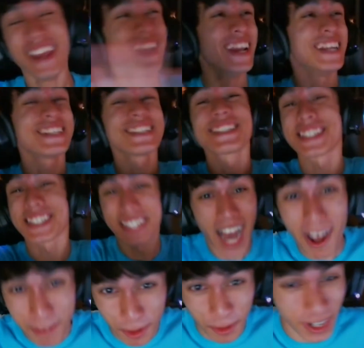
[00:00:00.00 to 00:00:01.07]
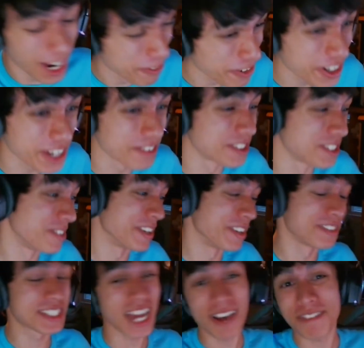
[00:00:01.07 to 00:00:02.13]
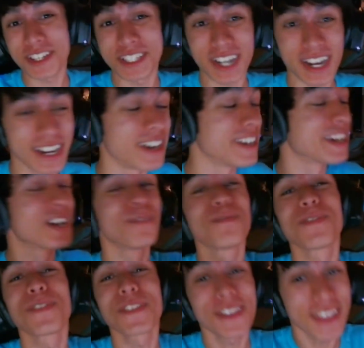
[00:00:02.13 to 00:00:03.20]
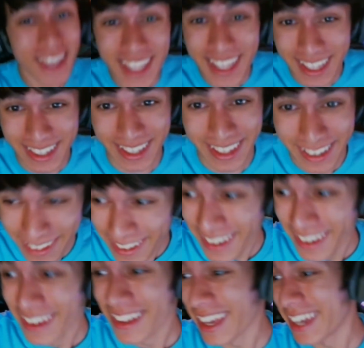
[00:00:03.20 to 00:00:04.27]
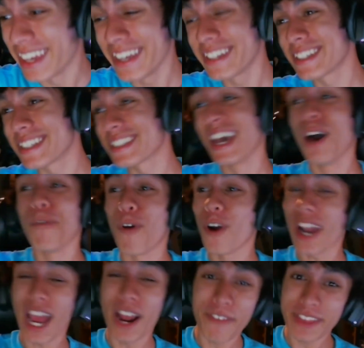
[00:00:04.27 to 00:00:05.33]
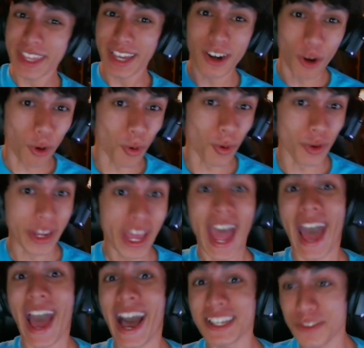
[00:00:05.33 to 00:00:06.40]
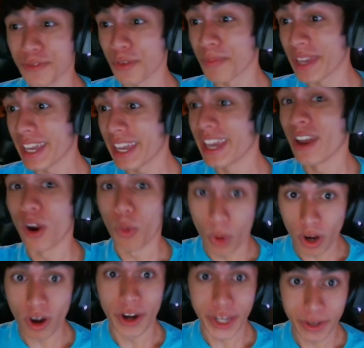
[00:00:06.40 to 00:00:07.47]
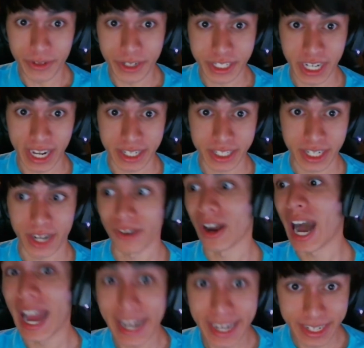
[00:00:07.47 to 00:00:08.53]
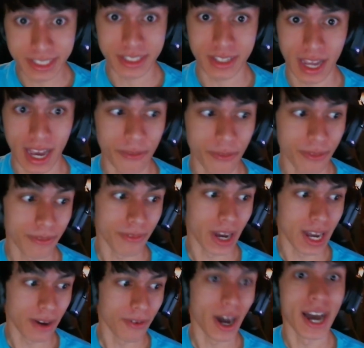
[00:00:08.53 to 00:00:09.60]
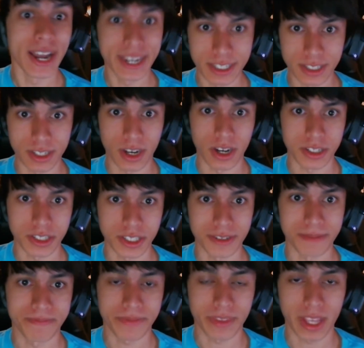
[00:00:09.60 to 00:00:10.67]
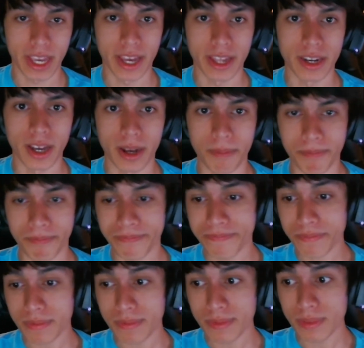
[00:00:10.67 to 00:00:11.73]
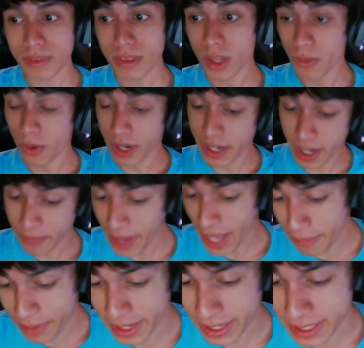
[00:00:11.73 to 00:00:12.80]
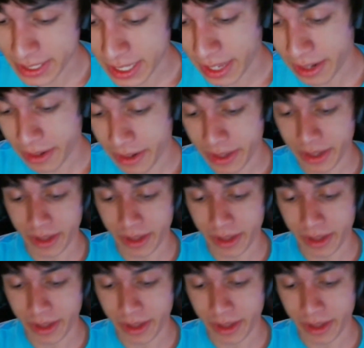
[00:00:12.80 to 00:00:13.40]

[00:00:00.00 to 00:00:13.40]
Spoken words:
he just stopped whatever he was doing. He stopped the shiny hunting completely. Like he just put everything on hold, asked for me, where are you in chat, Shadow? I need to talk to you. And what ended up happening is that